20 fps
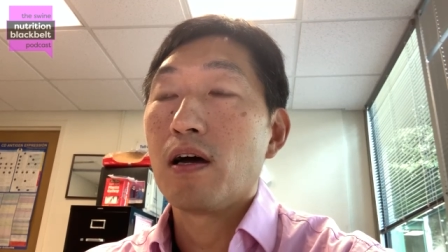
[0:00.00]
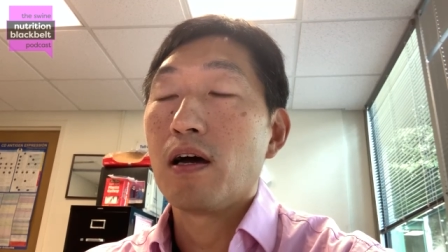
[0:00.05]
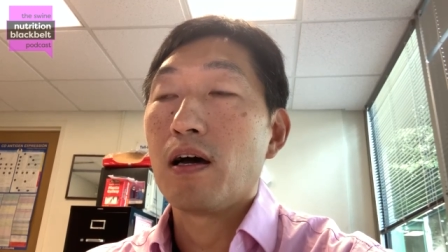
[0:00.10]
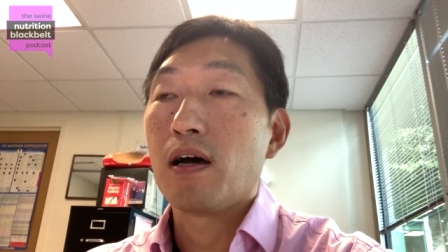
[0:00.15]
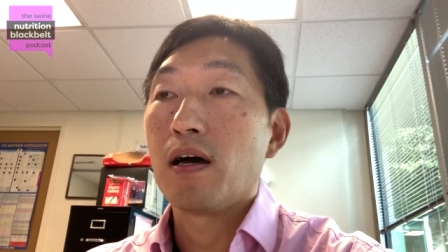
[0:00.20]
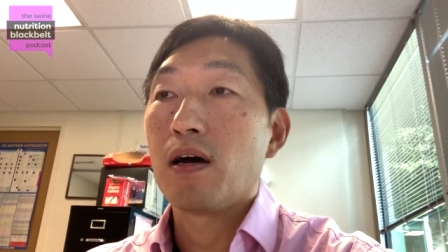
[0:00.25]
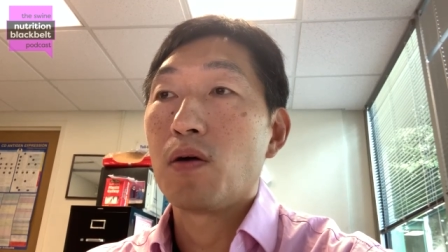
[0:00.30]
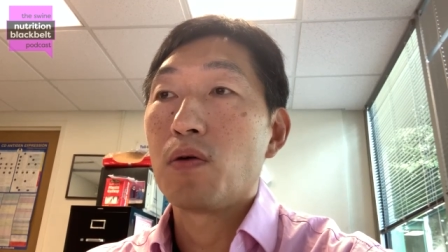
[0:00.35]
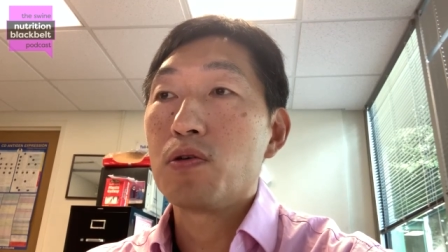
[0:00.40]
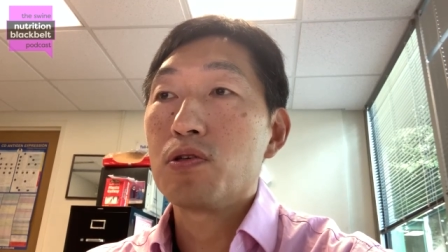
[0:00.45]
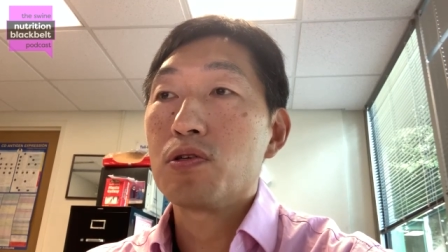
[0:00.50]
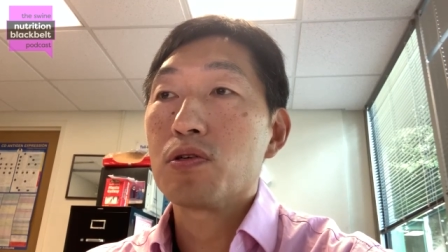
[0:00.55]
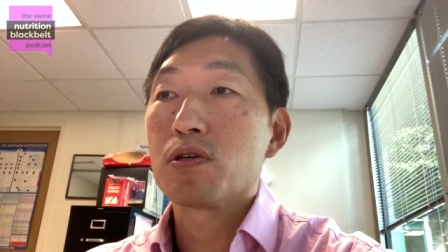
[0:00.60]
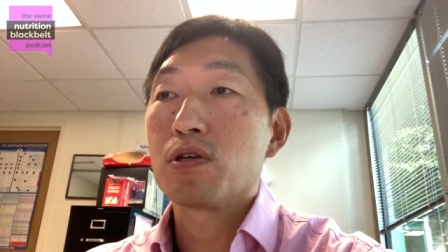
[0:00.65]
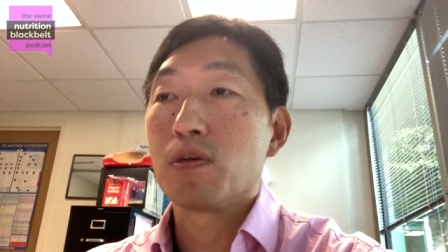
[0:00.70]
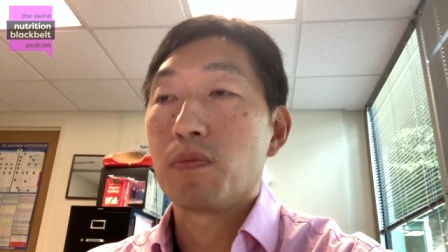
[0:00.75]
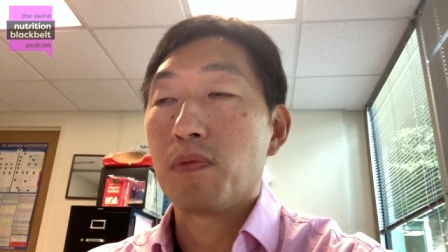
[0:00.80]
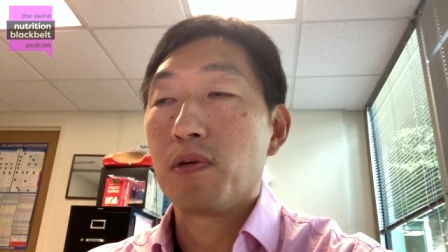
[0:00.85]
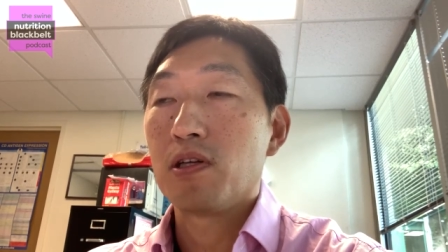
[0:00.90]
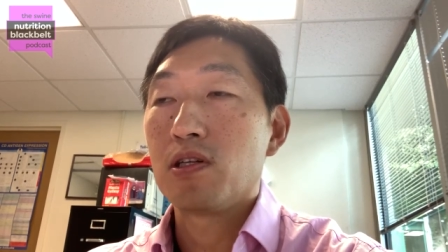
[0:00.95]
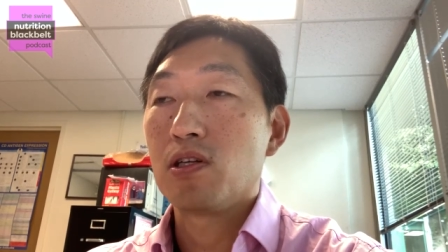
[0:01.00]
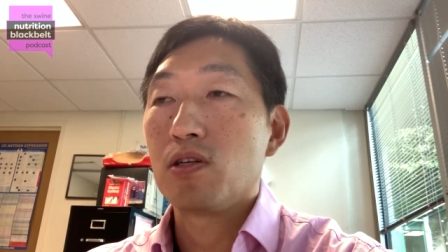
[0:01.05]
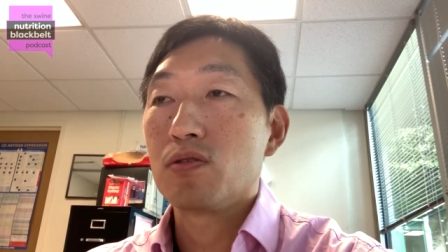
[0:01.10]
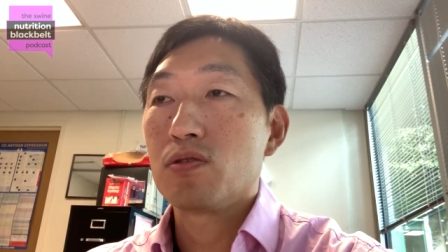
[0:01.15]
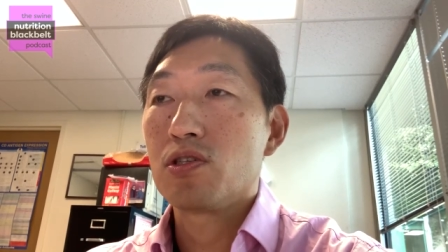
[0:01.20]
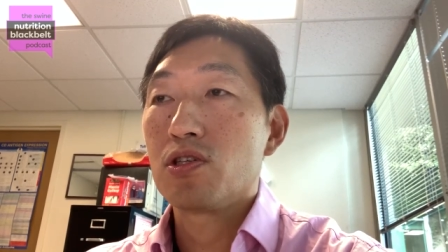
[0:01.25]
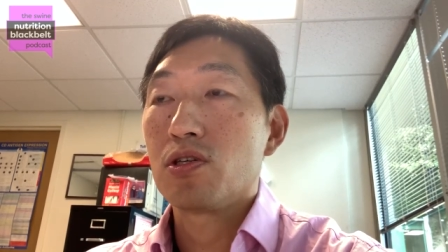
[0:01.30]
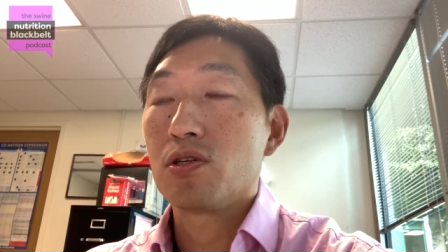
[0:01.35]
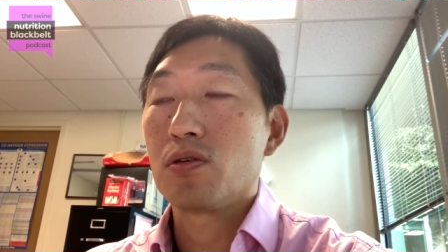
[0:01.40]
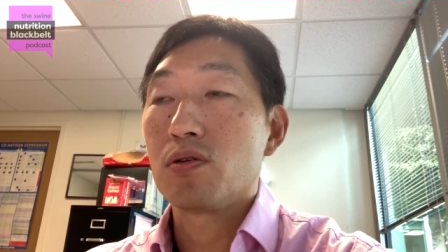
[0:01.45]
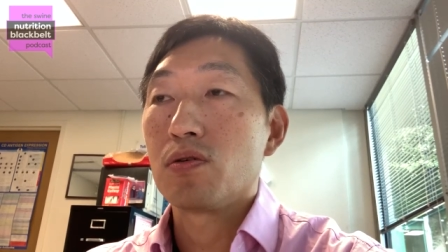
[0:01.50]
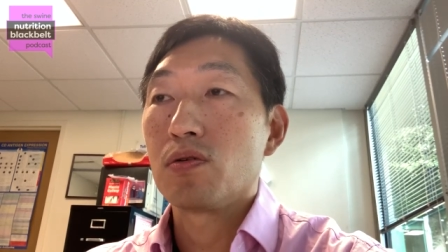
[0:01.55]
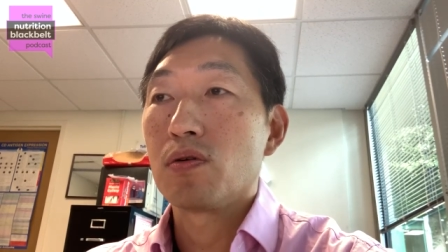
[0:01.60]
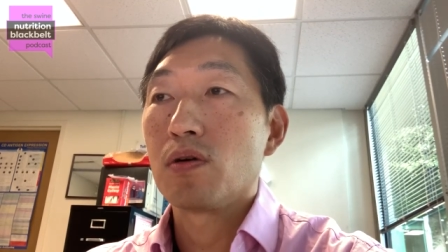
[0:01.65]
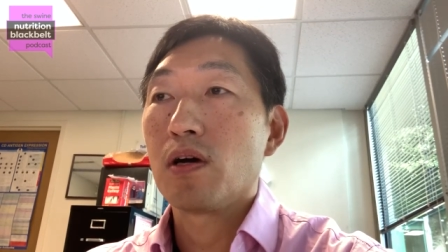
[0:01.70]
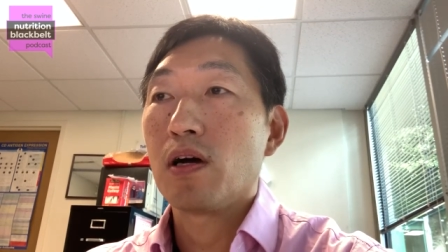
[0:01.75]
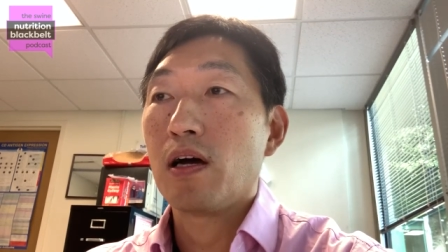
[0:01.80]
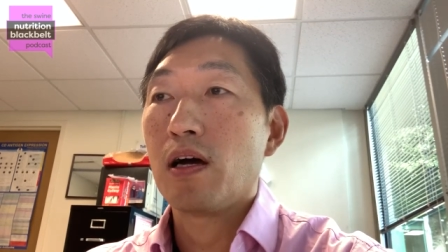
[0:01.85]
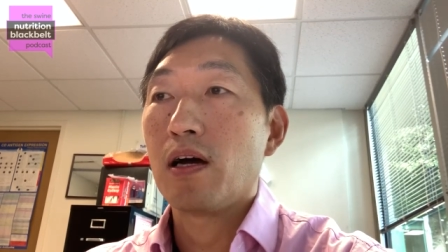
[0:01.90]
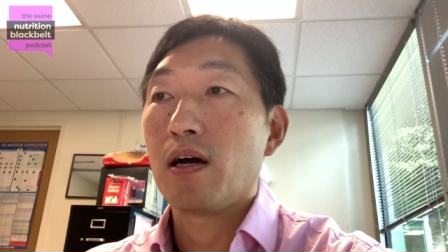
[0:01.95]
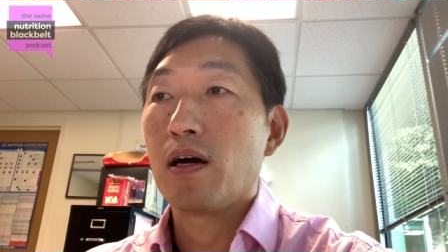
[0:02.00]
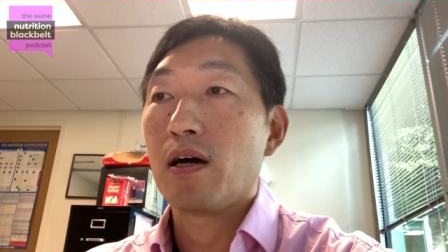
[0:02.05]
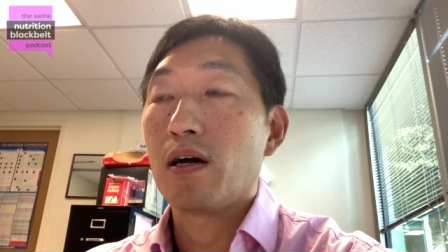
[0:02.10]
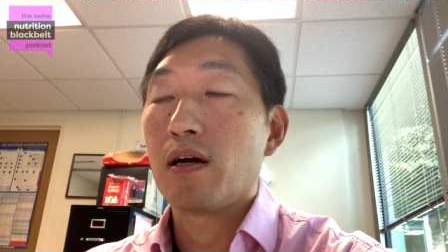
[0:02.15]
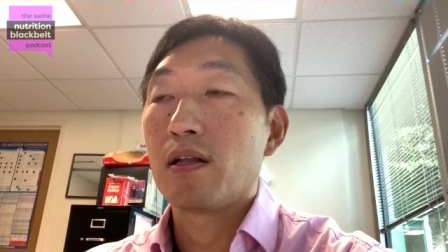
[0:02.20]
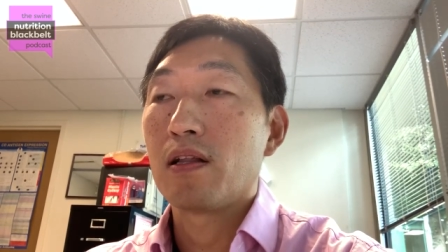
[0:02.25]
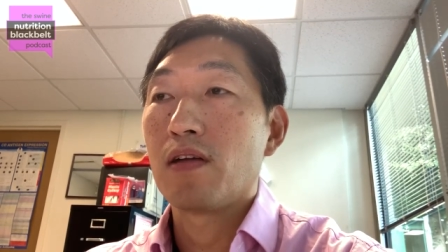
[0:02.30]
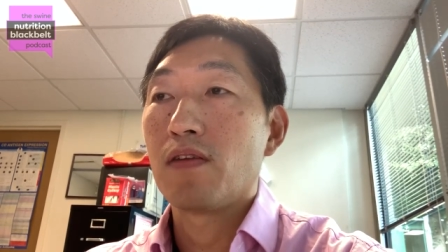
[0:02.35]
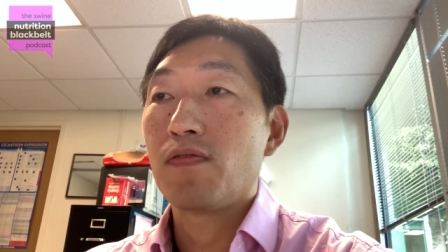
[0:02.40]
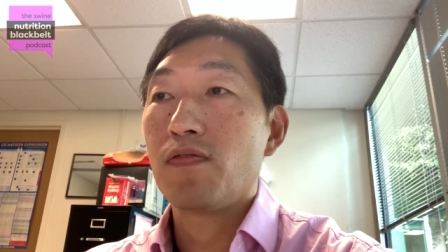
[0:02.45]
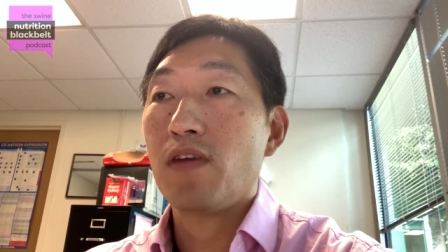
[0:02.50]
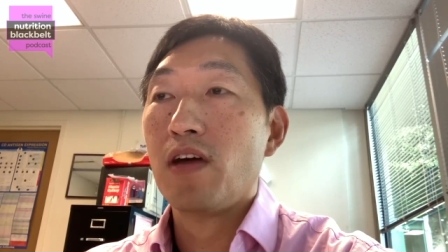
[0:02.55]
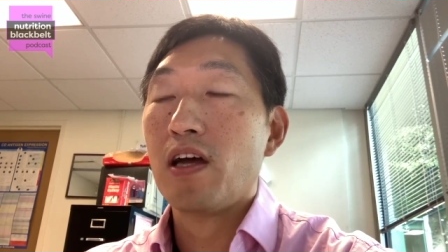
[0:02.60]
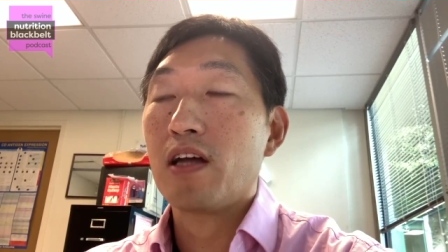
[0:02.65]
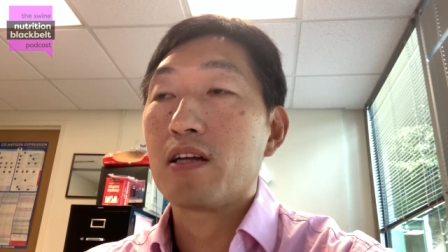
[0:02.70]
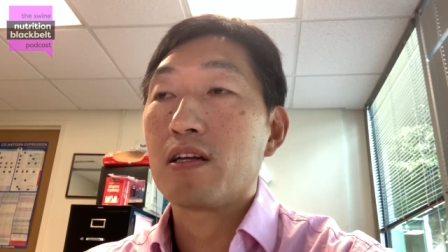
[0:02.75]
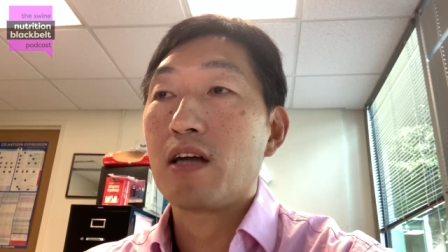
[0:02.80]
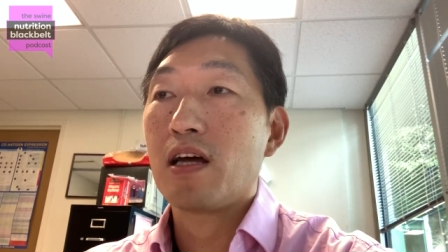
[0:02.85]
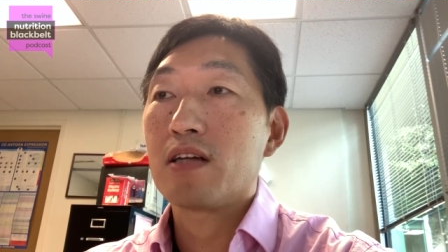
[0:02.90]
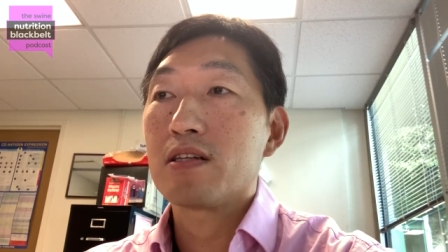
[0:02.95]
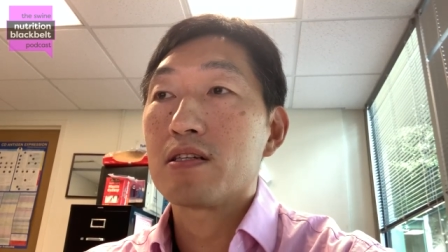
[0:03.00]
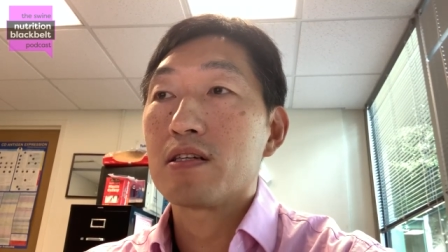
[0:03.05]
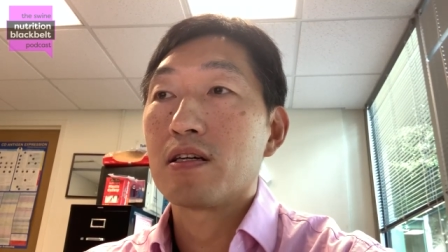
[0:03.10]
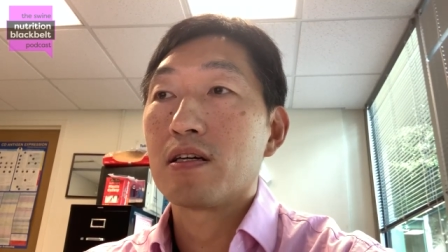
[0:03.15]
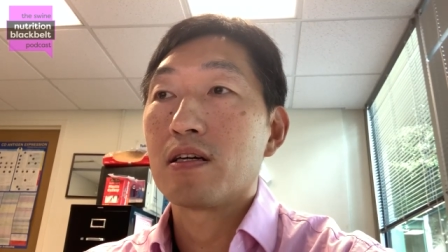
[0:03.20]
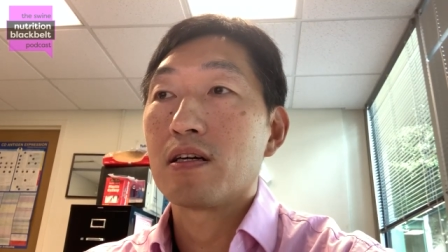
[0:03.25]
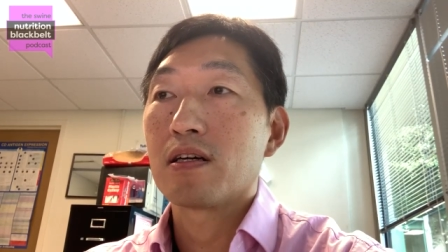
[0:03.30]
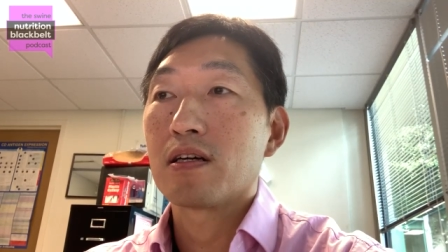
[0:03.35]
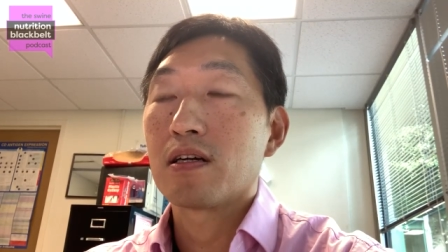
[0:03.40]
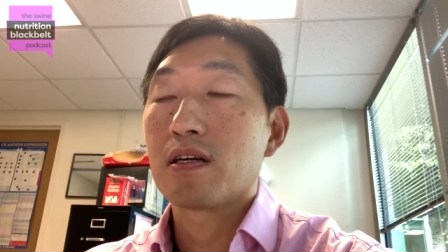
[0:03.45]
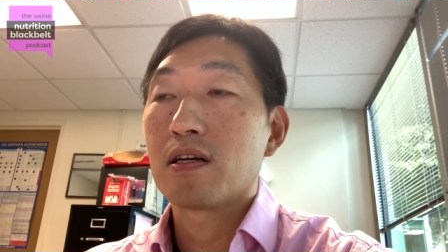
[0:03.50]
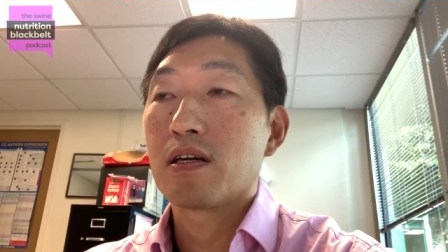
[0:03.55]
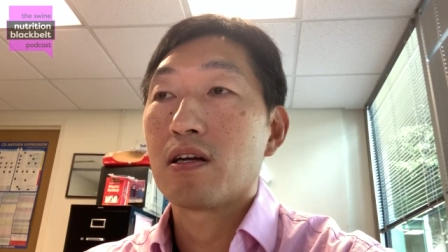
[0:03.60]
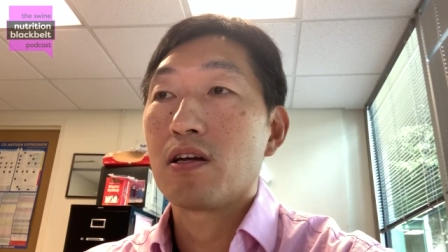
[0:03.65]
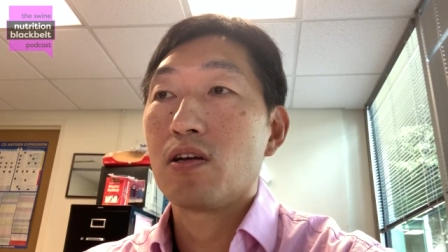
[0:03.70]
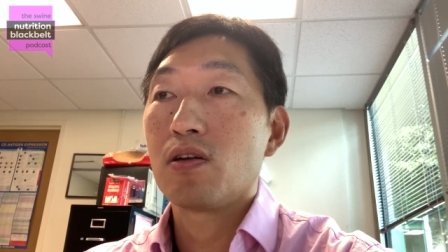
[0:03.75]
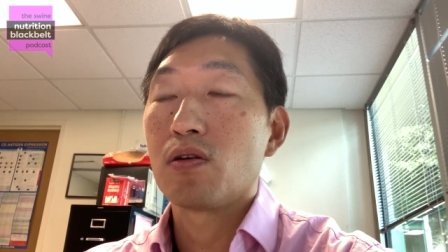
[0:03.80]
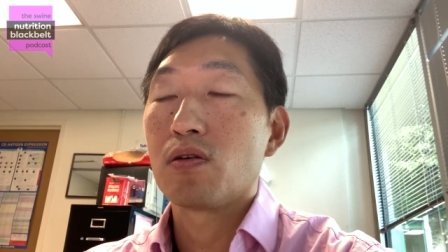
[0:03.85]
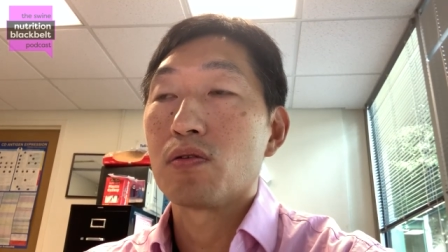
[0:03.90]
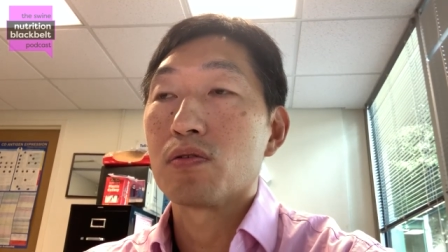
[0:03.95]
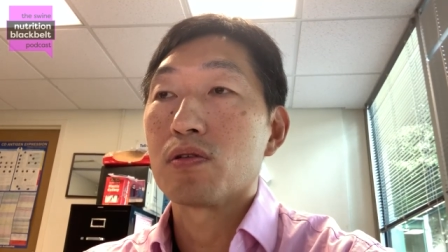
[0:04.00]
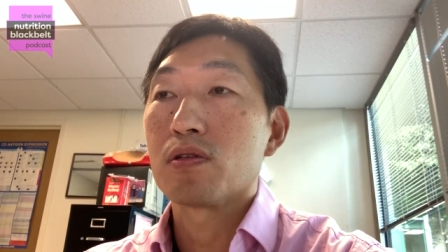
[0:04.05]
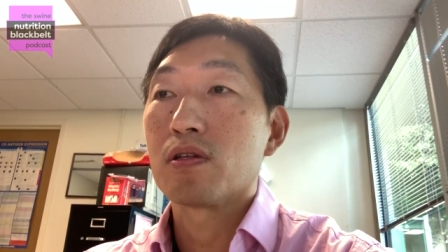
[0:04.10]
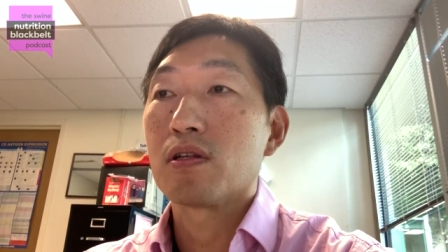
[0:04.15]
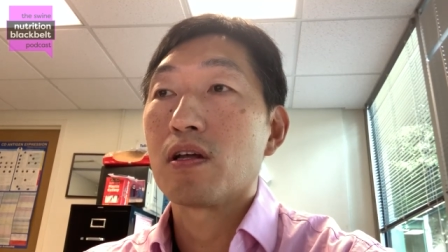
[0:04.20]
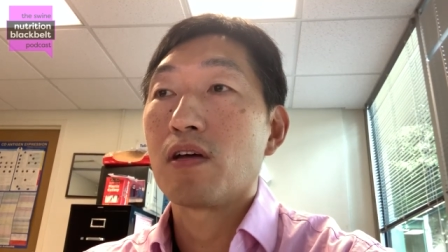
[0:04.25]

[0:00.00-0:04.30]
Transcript: uh, which could be due to uh, the fact that the gill